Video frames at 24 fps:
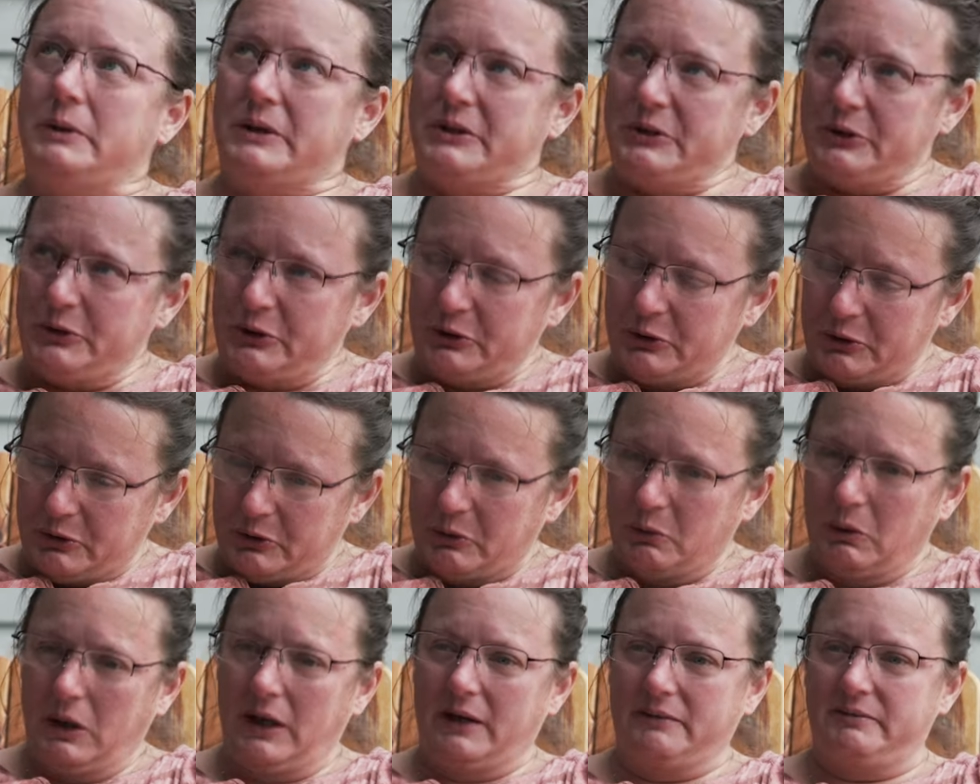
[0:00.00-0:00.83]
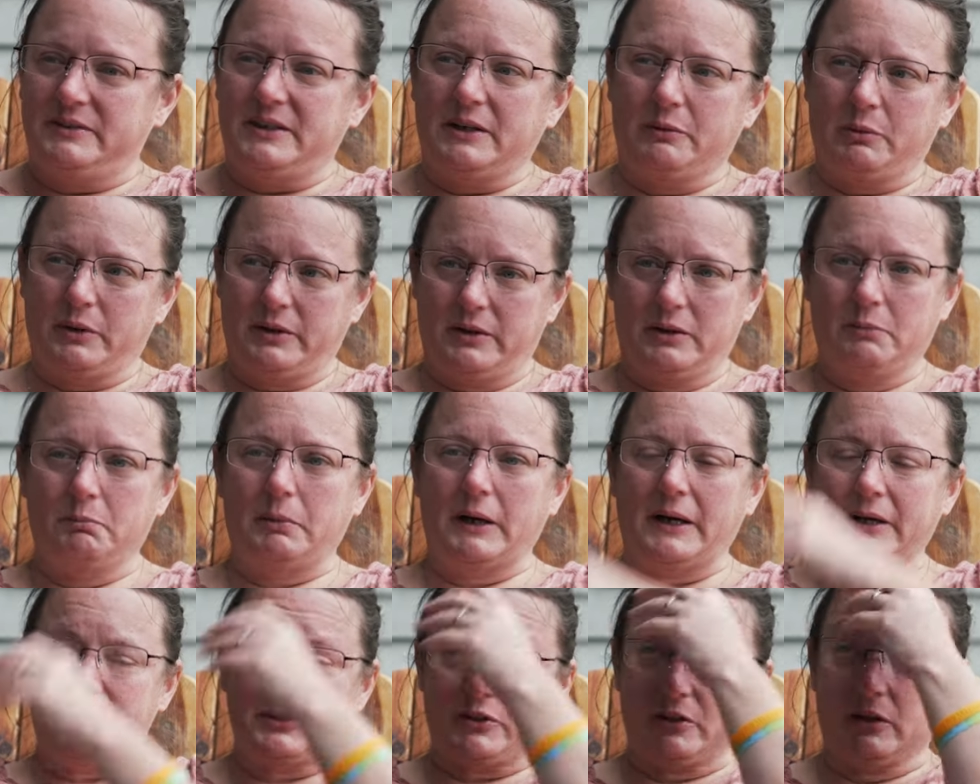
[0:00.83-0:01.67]
"But you don't have to deal with it
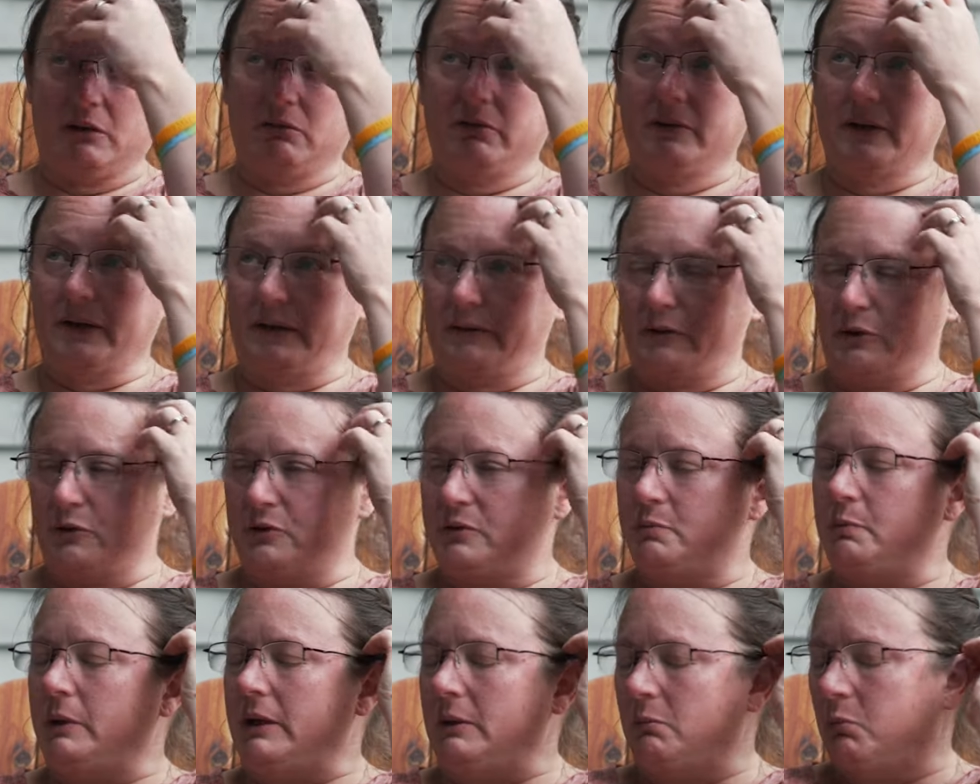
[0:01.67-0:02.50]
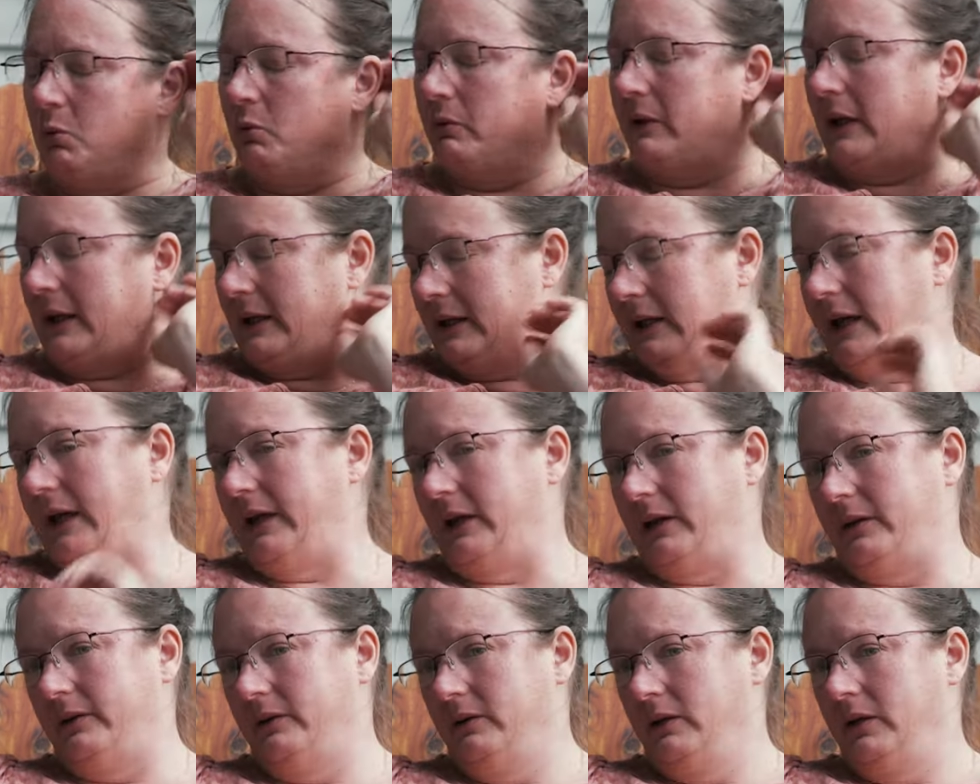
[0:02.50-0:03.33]
by yourself. Like, there's people that
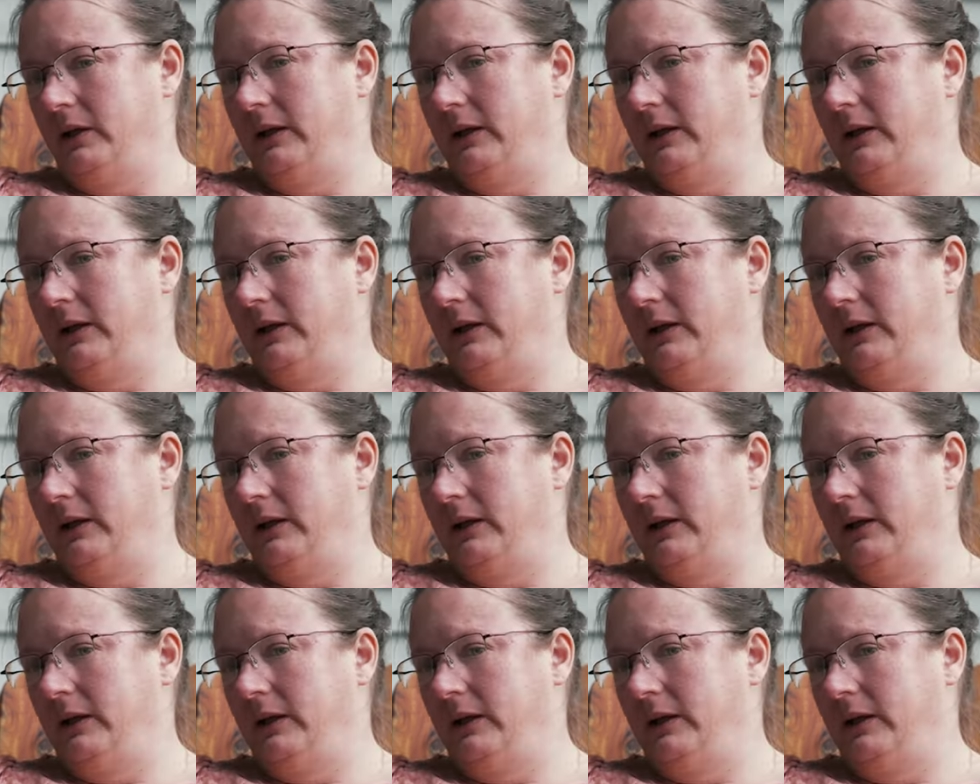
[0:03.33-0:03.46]
get it."